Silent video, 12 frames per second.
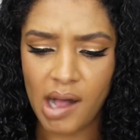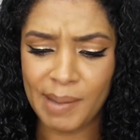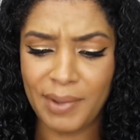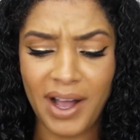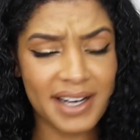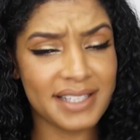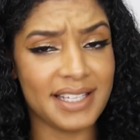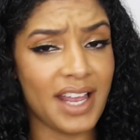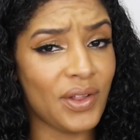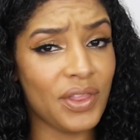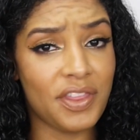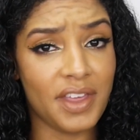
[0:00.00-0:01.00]
Honestly, I
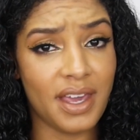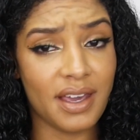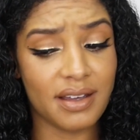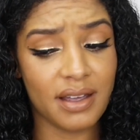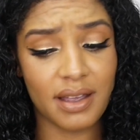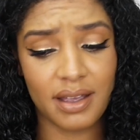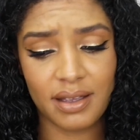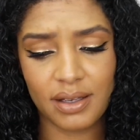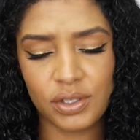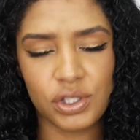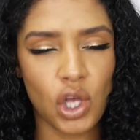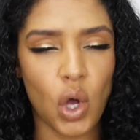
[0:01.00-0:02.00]
don't think
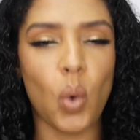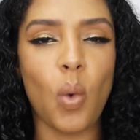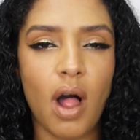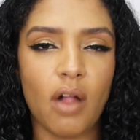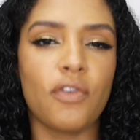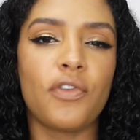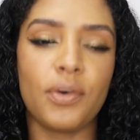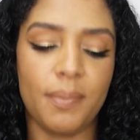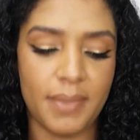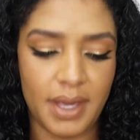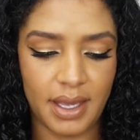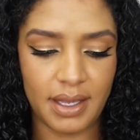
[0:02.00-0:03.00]
so well for
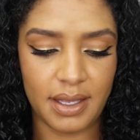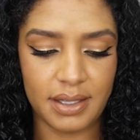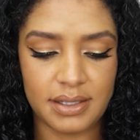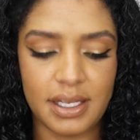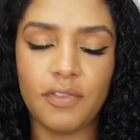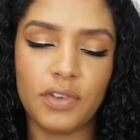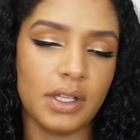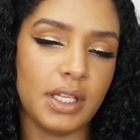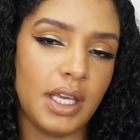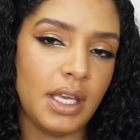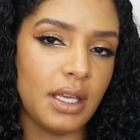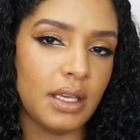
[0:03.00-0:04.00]
me.
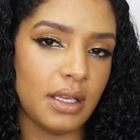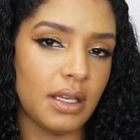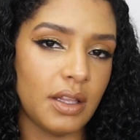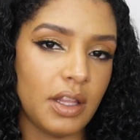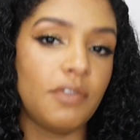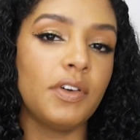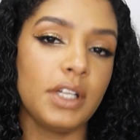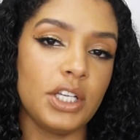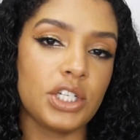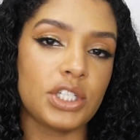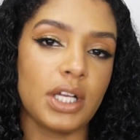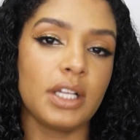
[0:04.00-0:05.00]
Definitely the
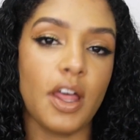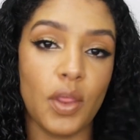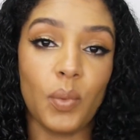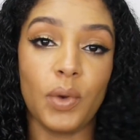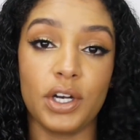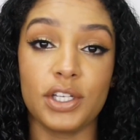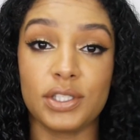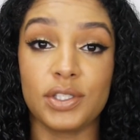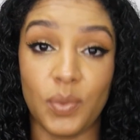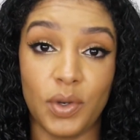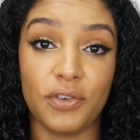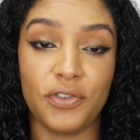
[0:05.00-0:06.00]
Felicia Leatherwood is
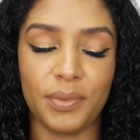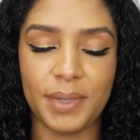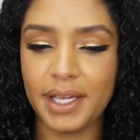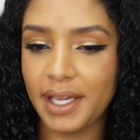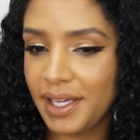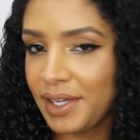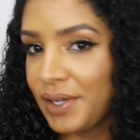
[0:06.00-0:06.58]
the one for me.